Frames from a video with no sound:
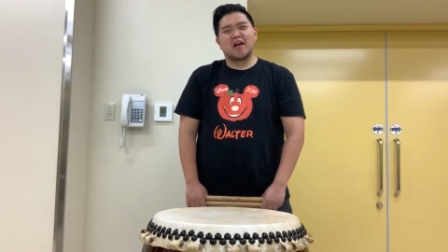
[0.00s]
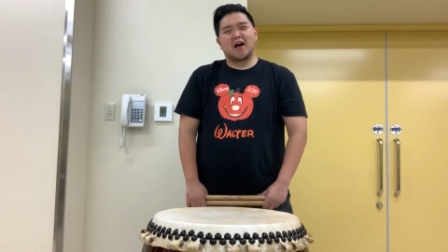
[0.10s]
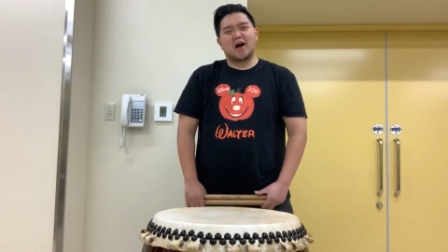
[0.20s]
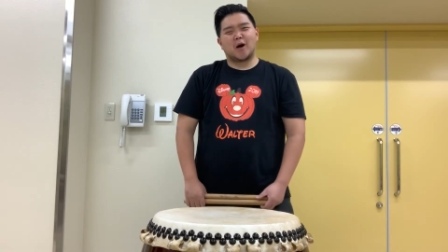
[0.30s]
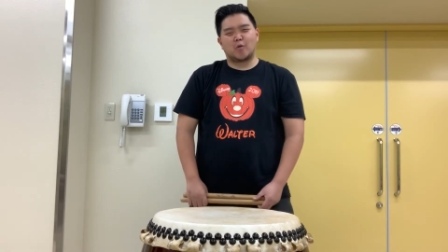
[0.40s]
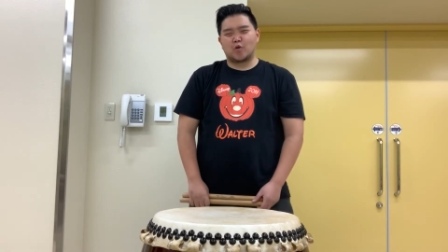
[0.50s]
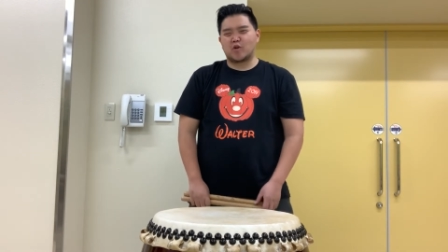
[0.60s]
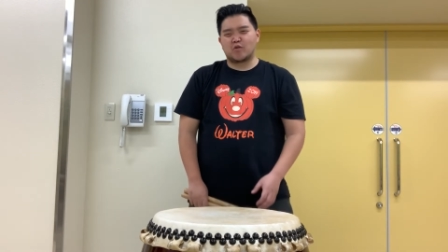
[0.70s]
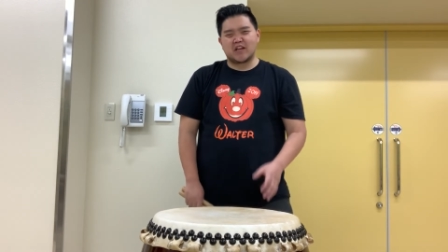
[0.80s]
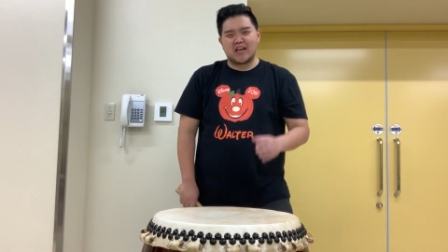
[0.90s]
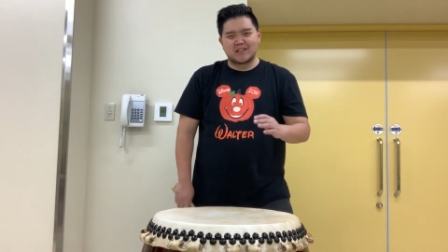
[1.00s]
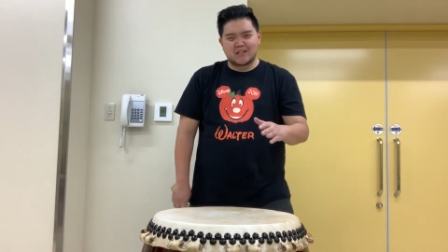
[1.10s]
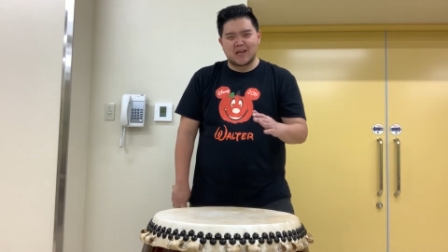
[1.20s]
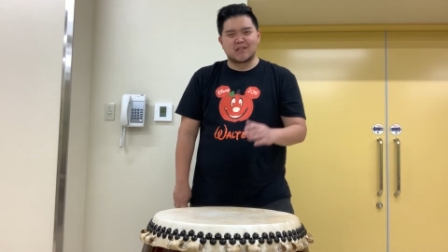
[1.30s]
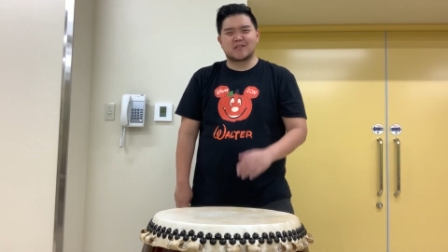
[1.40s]
Really, really
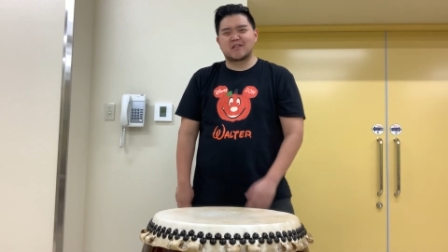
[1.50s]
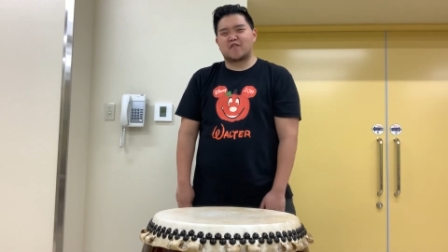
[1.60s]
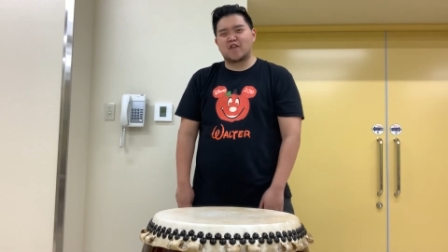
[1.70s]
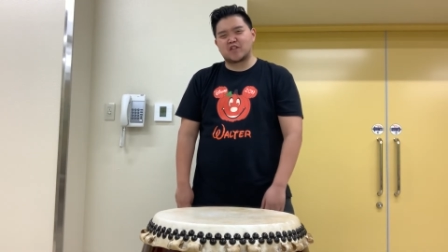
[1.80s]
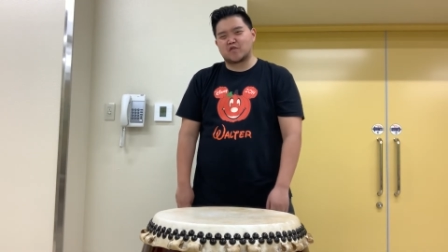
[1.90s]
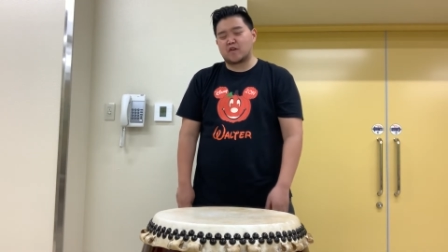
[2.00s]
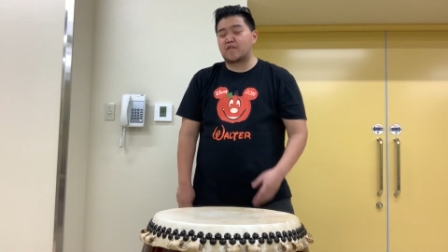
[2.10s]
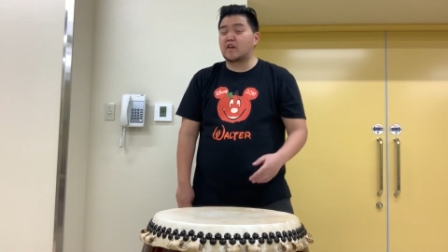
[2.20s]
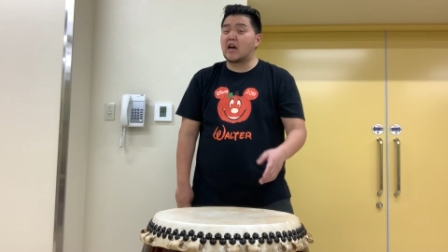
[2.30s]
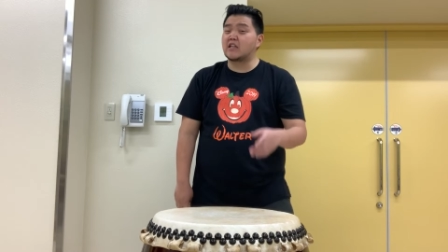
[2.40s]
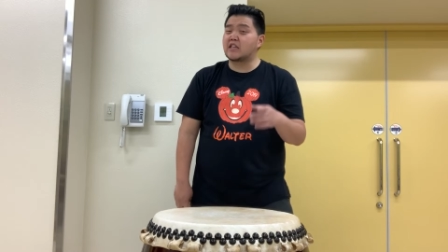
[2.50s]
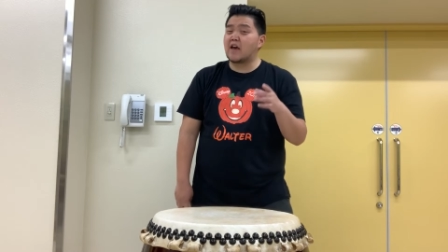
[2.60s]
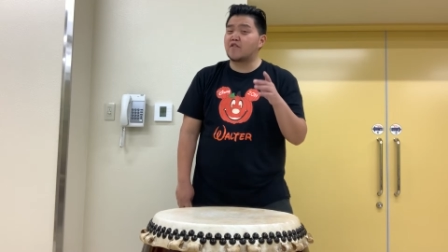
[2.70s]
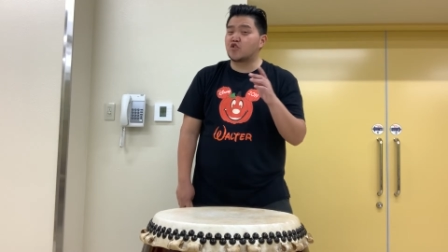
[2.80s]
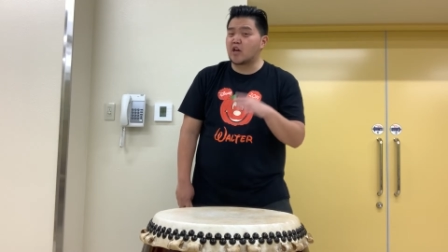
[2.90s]
intense festival. If you guys
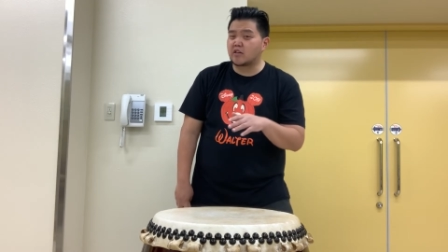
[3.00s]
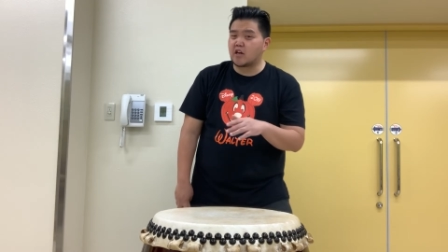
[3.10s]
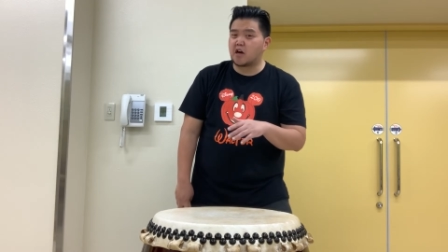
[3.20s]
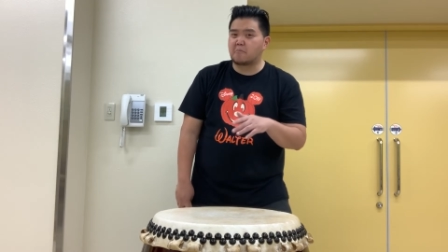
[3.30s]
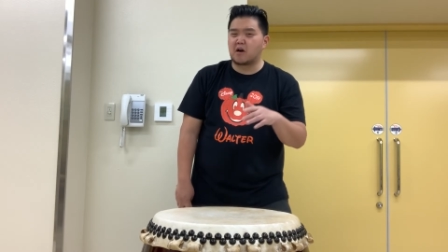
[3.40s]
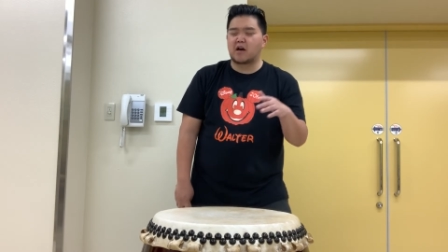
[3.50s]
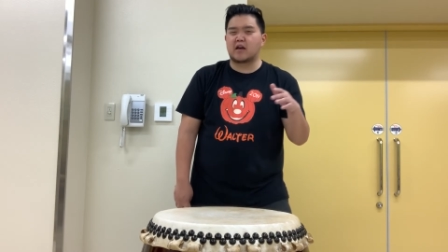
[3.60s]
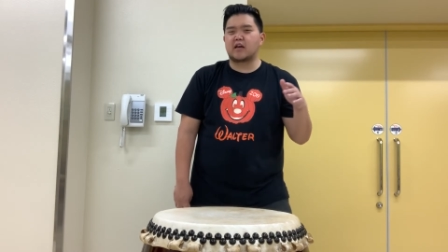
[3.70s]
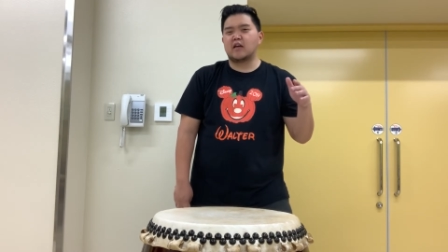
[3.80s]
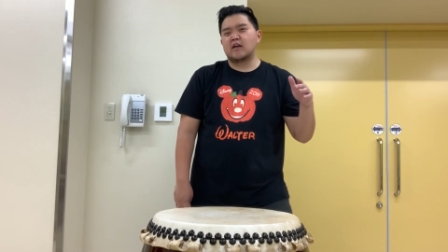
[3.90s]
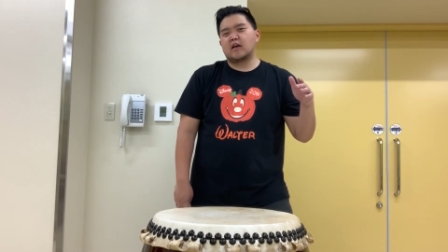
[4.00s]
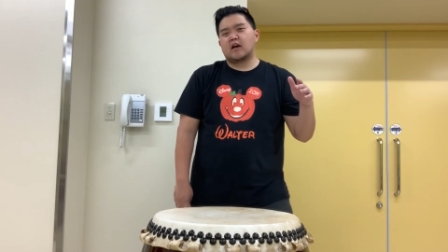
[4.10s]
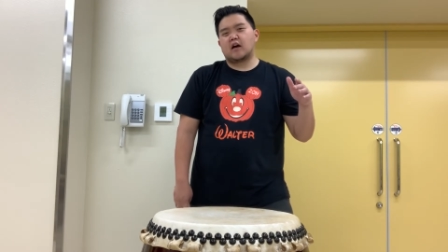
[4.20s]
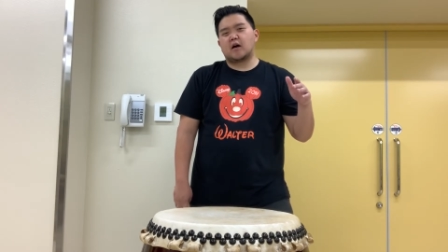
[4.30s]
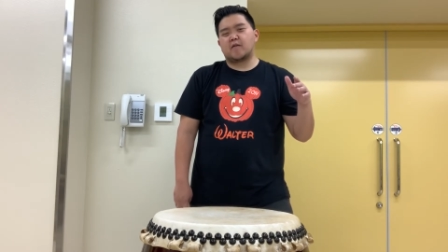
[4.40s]
haven't checked out my
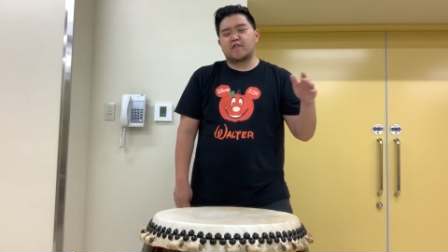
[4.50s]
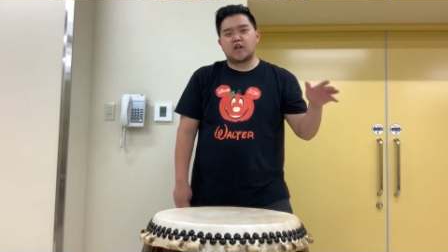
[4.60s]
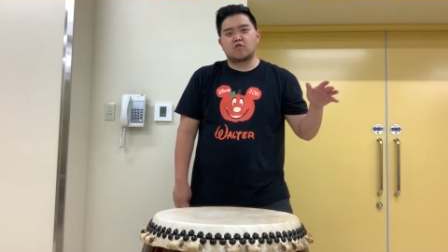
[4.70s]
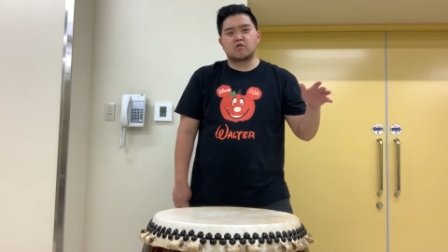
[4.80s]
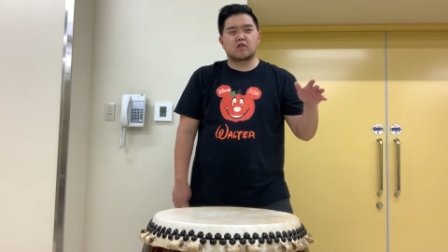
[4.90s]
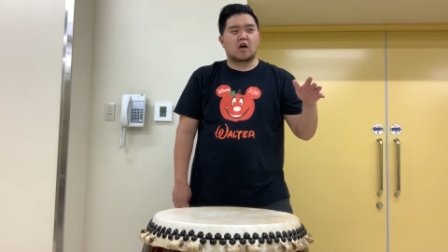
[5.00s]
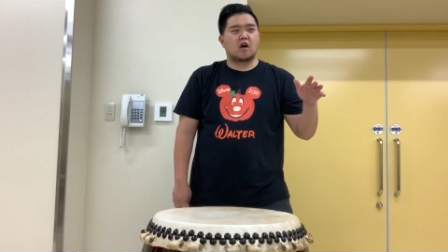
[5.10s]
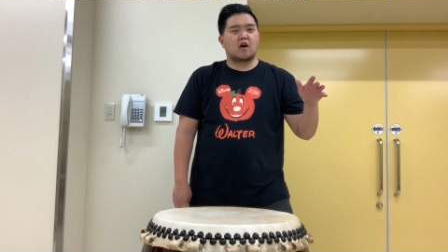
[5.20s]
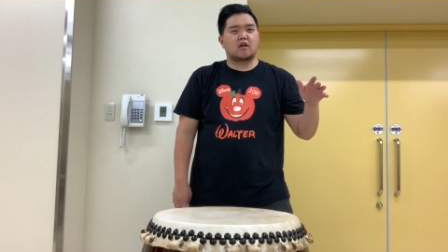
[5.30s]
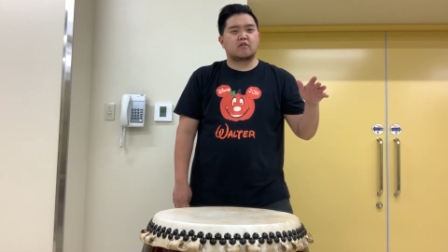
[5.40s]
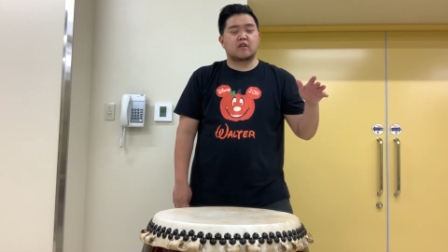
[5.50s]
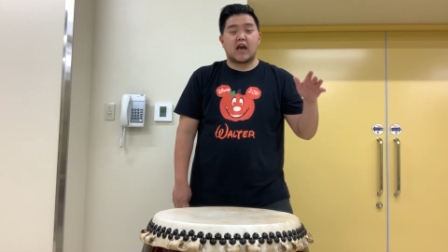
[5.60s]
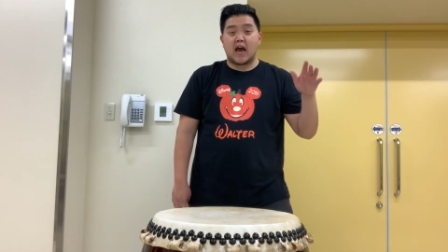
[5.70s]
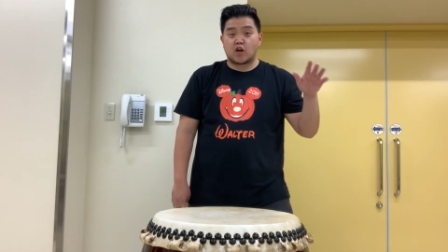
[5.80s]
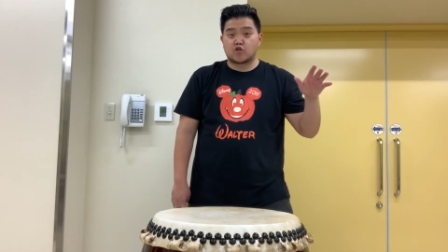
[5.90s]
videos on the
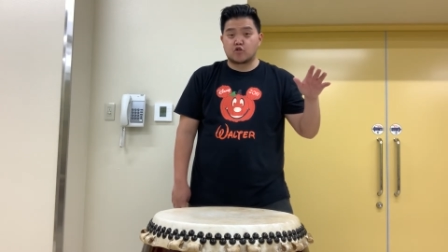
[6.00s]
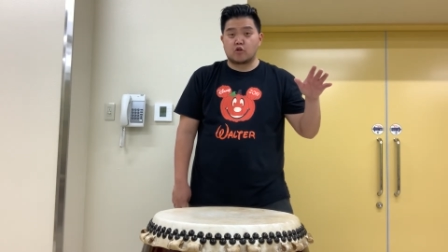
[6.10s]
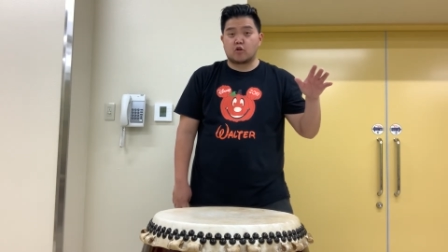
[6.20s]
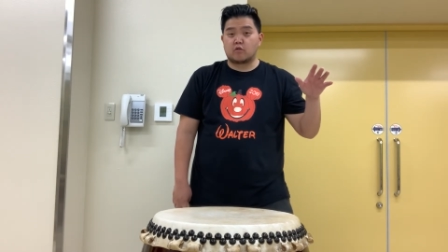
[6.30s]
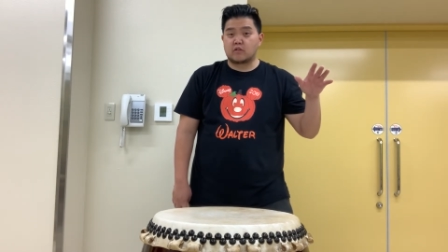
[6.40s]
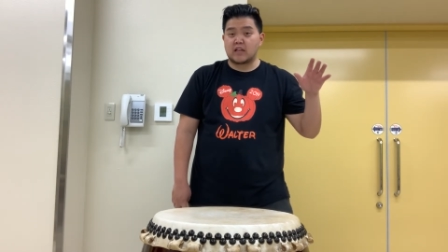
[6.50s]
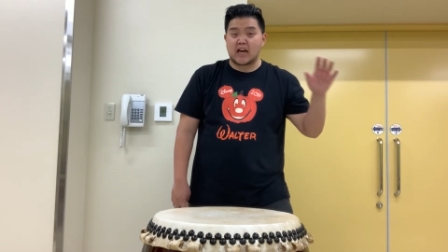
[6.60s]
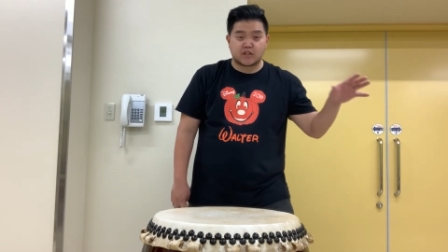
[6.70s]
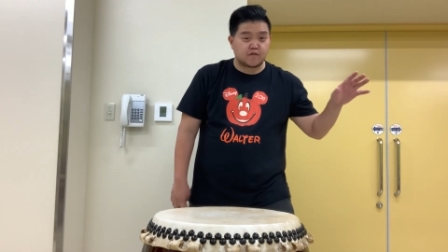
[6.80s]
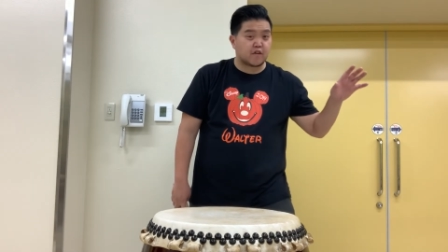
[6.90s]
actual nights of the